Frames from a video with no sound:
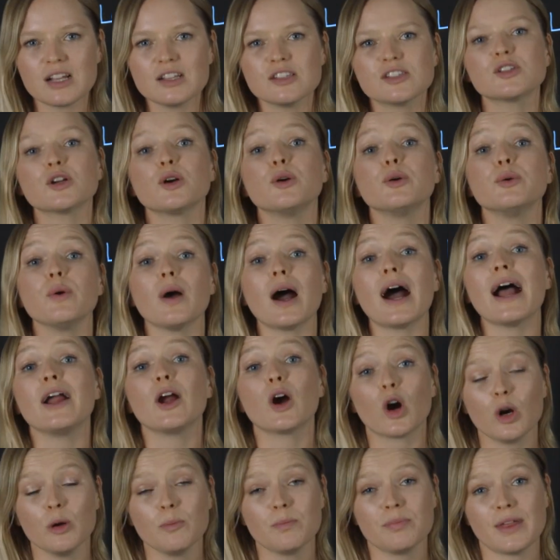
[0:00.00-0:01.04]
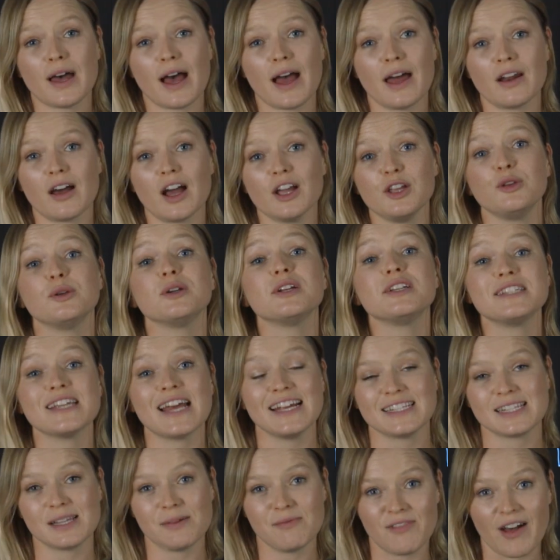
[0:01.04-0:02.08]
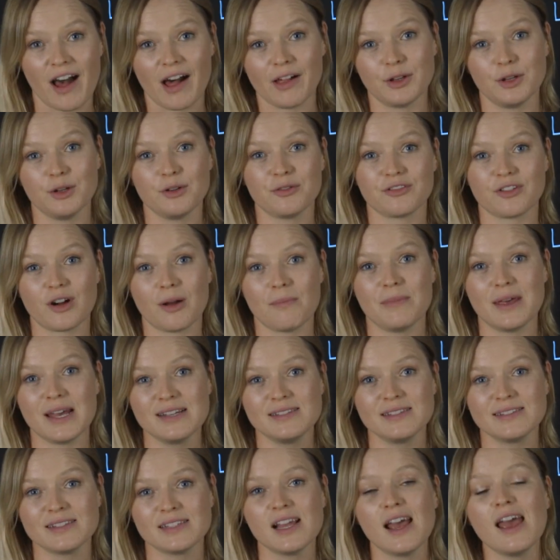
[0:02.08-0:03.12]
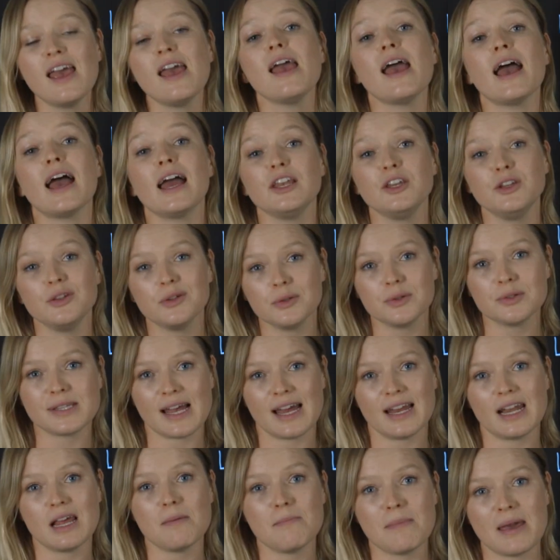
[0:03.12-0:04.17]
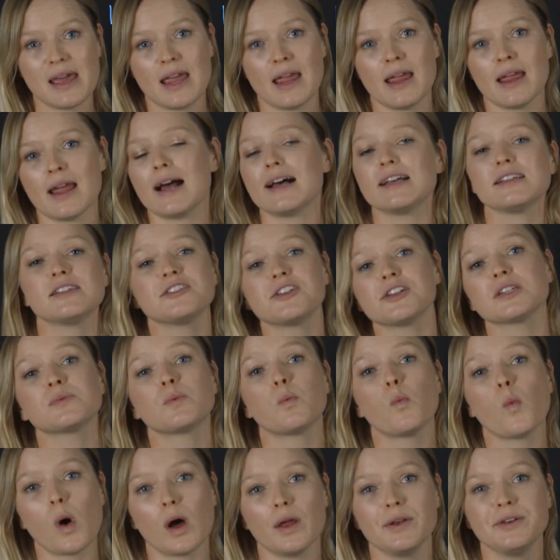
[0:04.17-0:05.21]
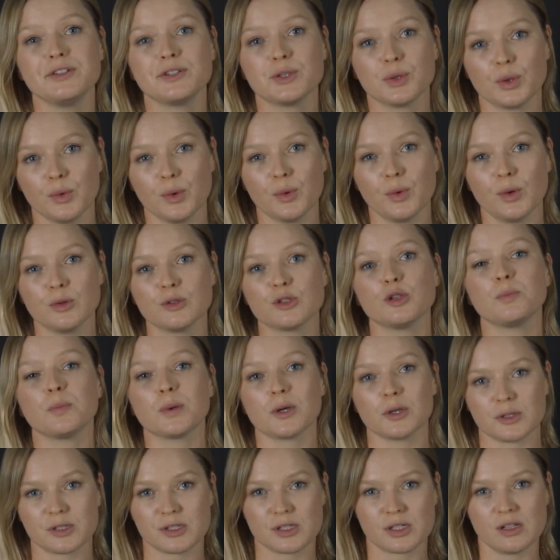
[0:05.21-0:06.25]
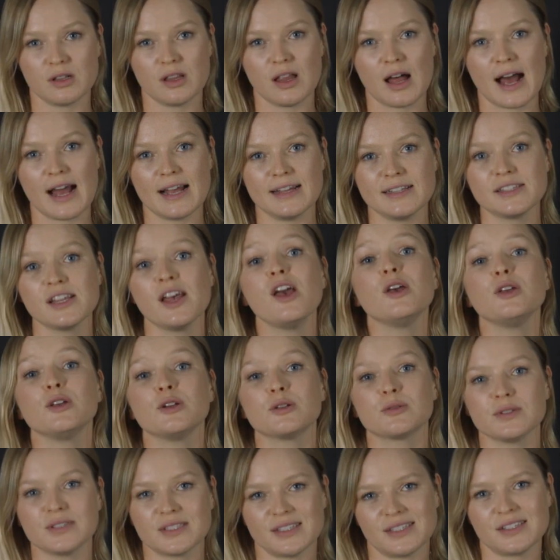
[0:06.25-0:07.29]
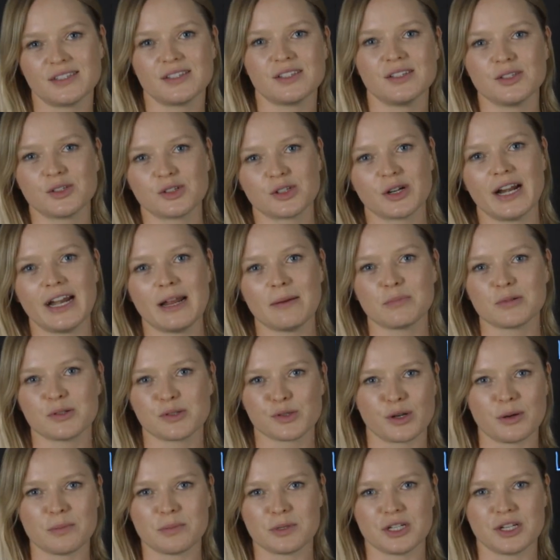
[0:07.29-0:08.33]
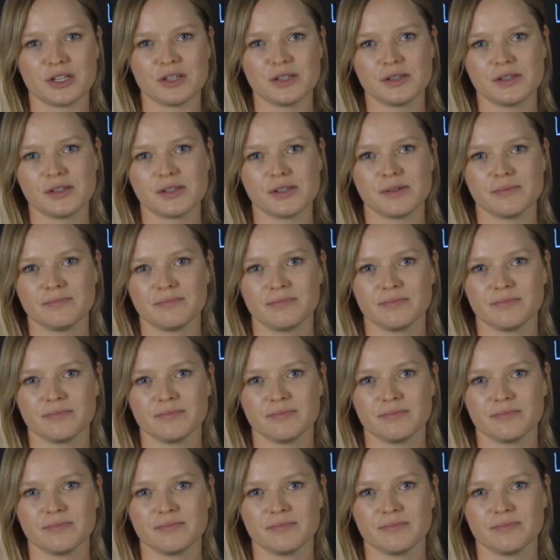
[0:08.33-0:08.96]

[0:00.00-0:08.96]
So I hope that you can take some value from this and use NME as just one tool to personalize your resistance training prescriptions.